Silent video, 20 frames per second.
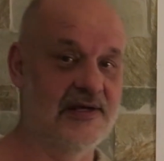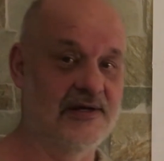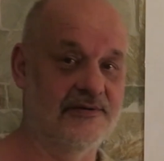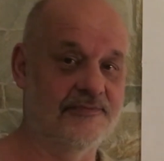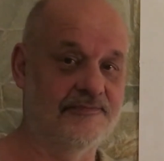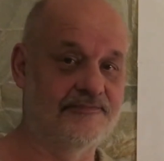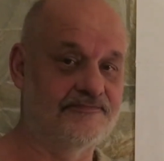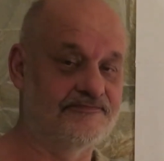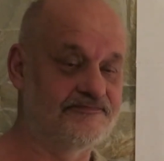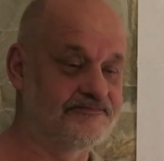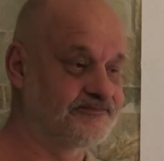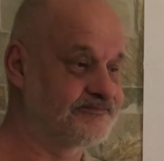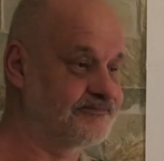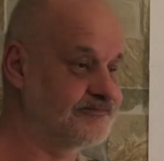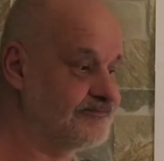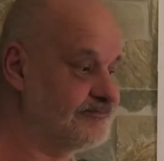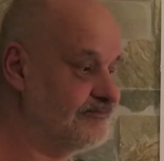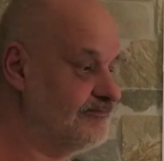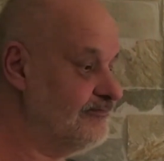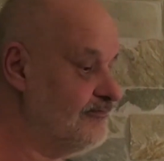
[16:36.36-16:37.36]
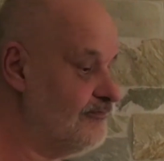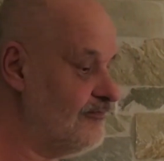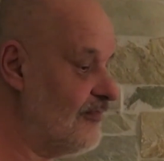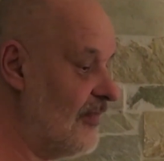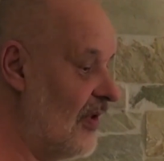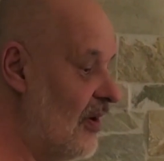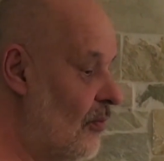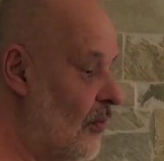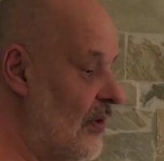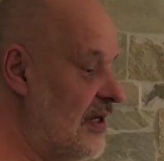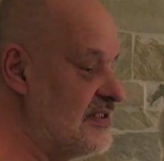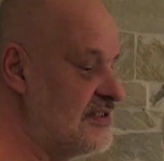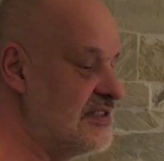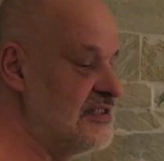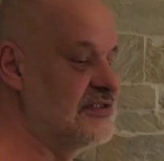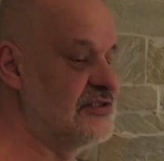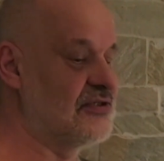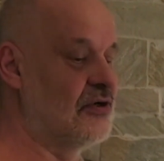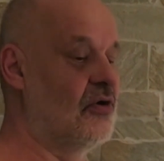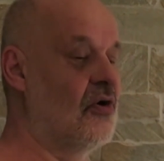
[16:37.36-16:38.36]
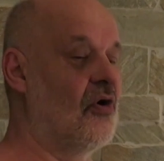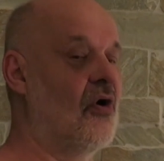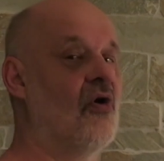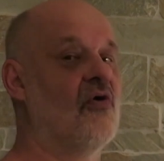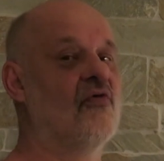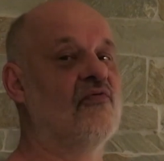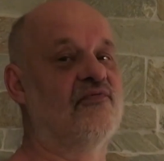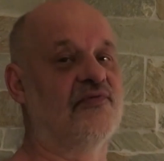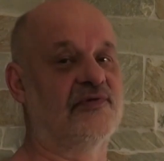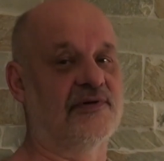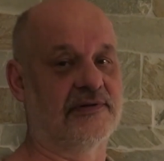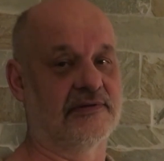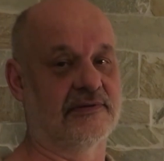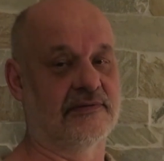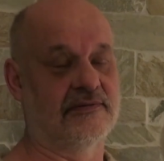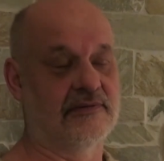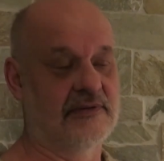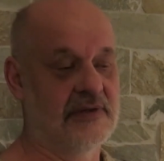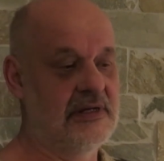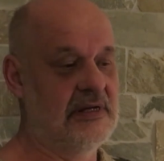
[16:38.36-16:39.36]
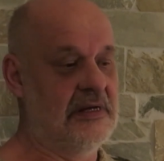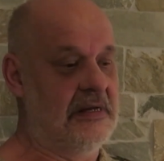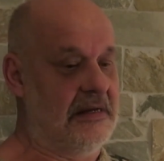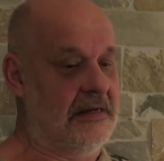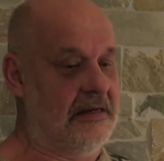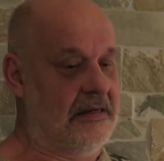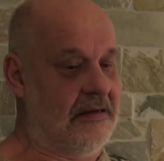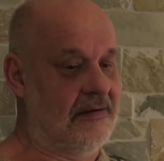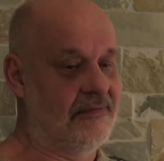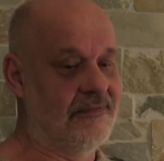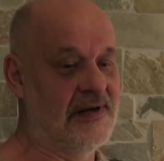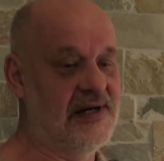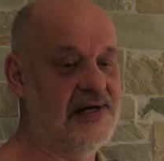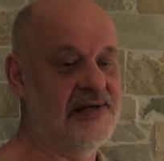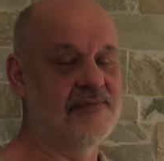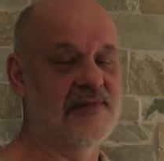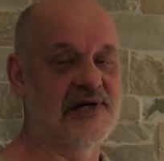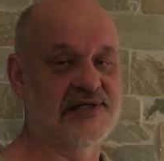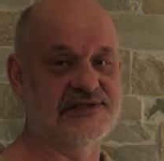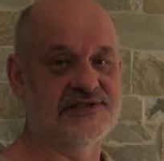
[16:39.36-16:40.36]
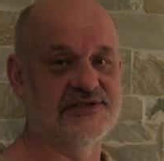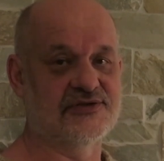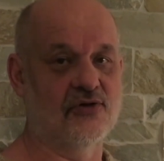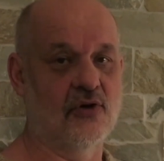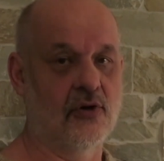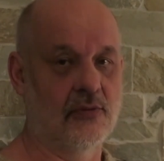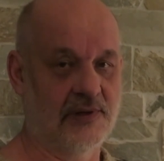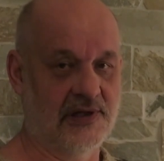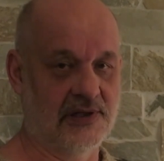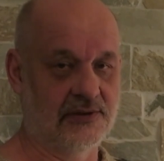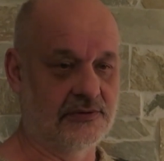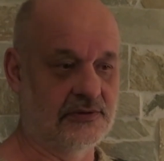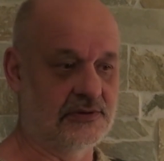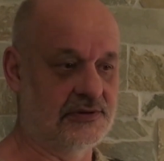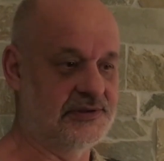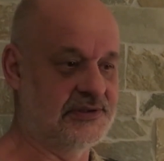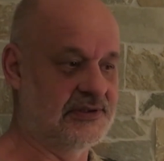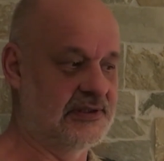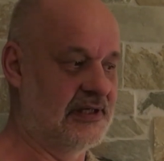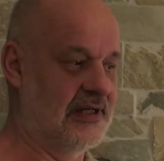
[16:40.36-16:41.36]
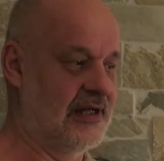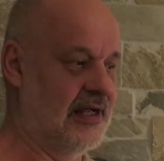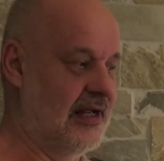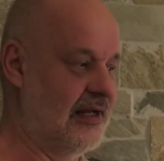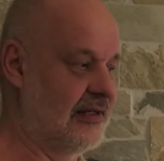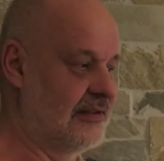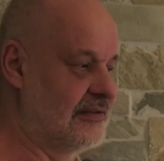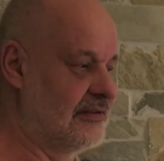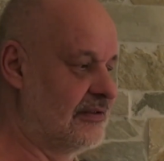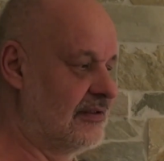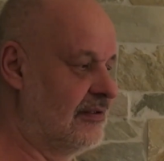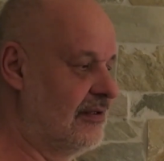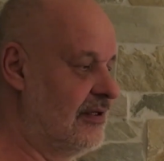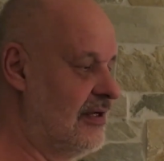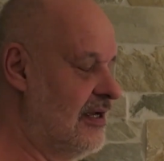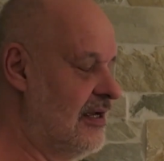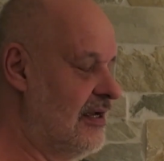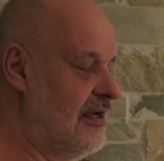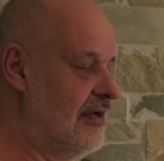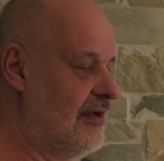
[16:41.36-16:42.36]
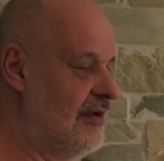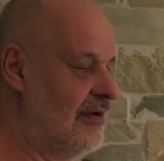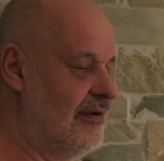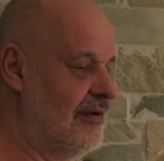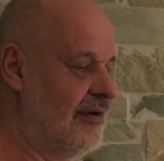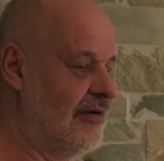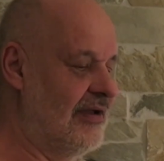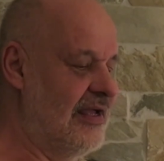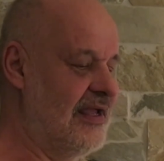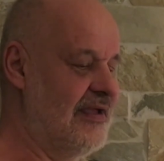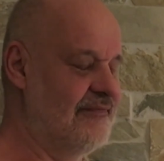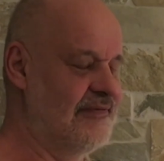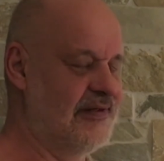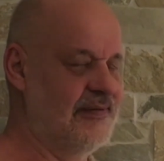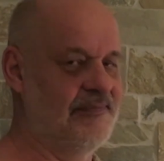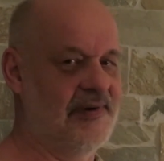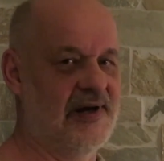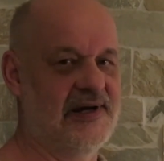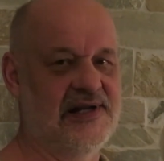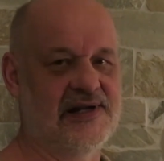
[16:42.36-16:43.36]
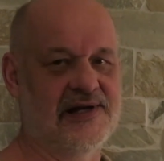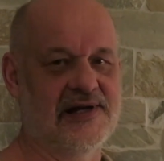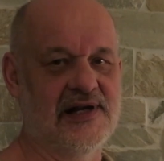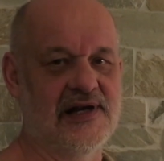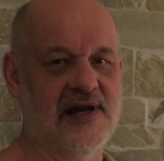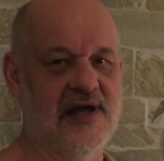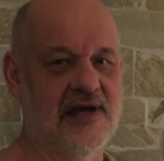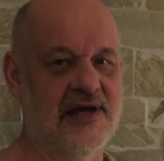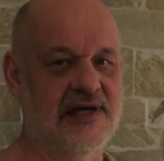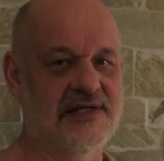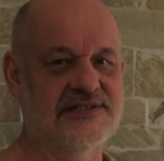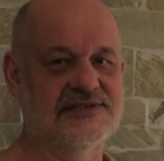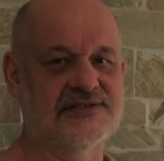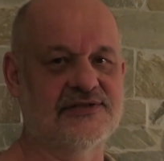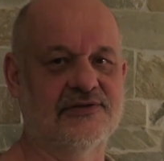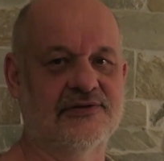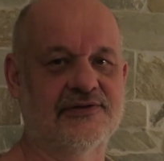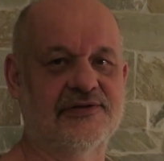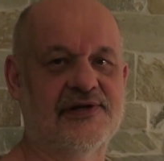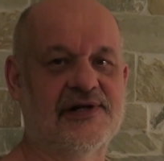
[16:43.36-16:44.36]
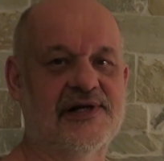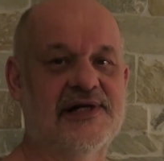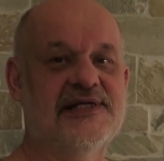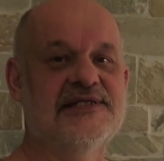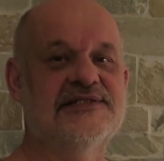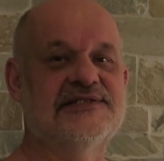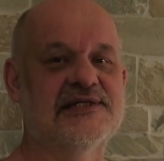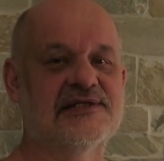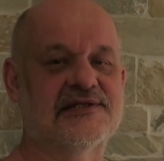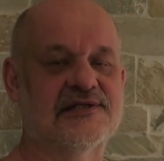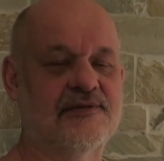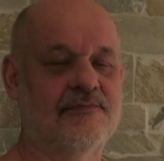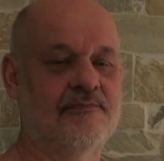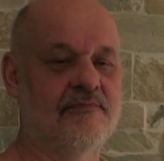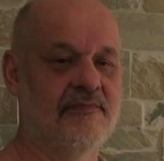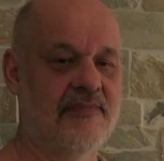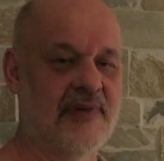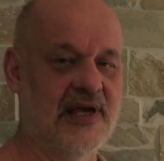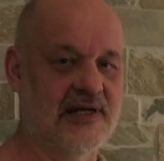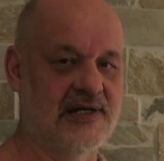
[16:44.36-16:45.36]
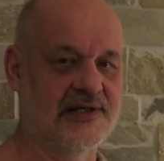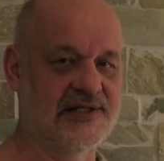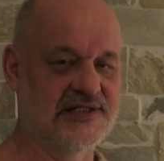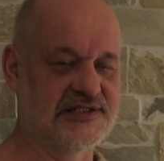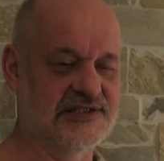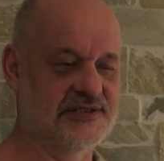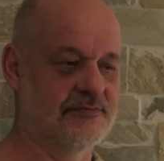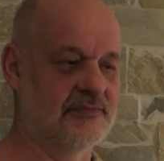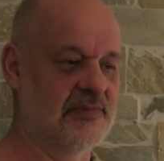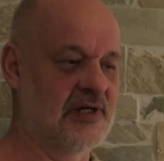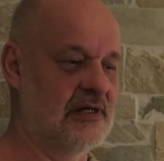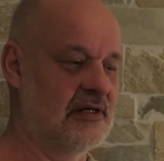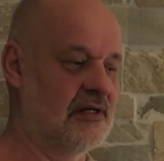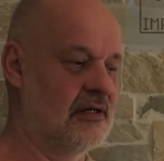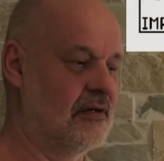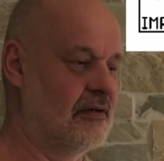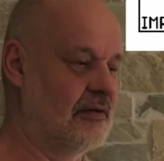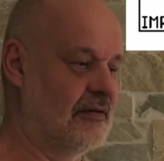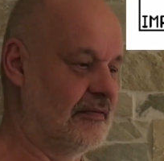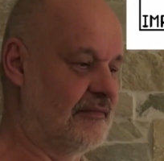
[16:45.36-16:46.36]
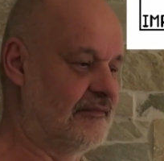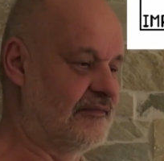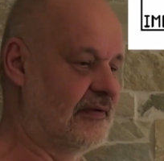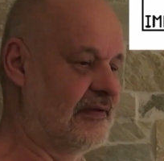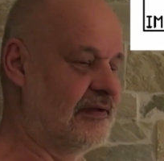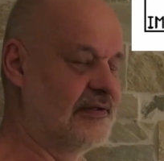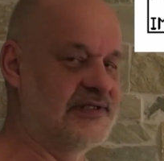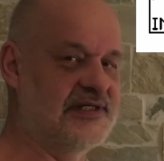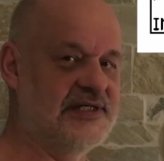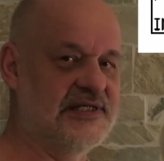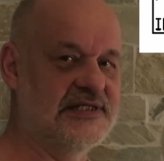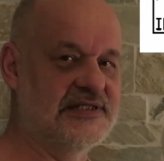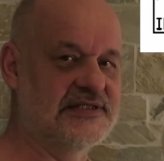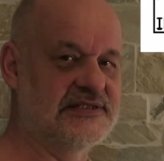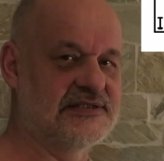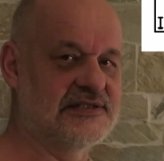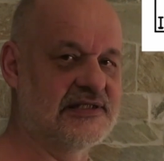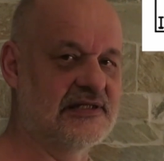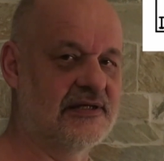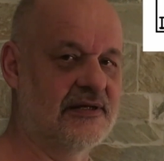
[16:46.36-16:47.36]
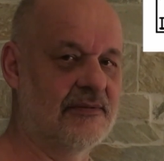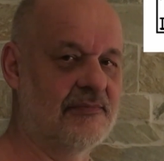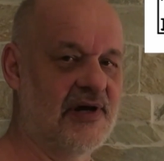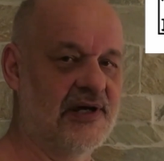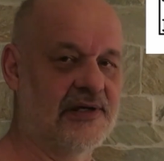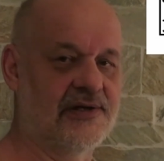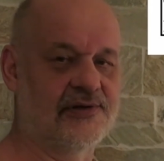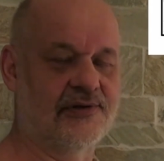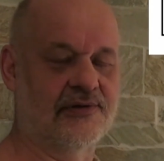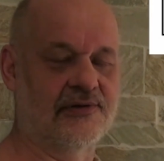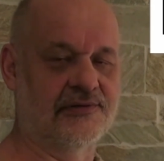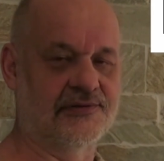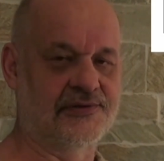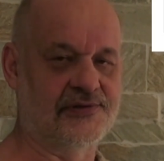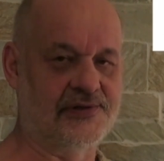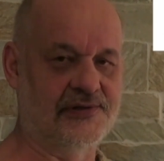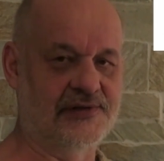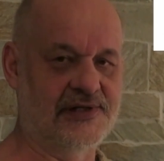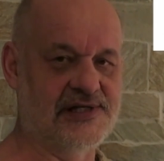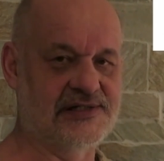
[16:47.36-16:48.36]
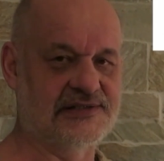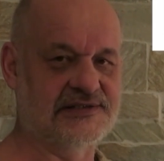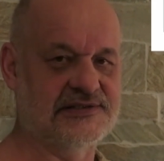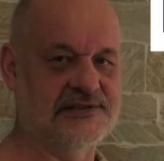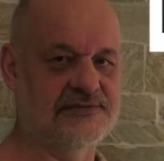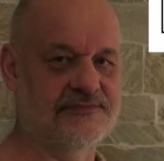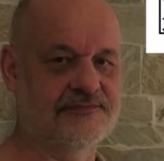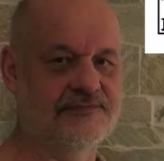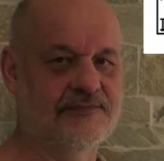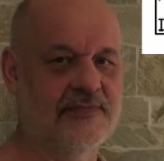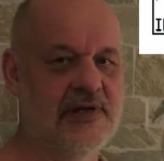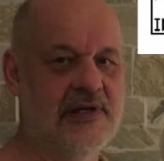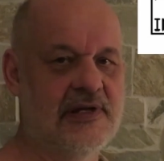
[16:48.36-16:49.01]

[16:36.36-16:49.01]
here, which is often very much overlooked, and everybody relies on the reset mechanism of these microcontrollers.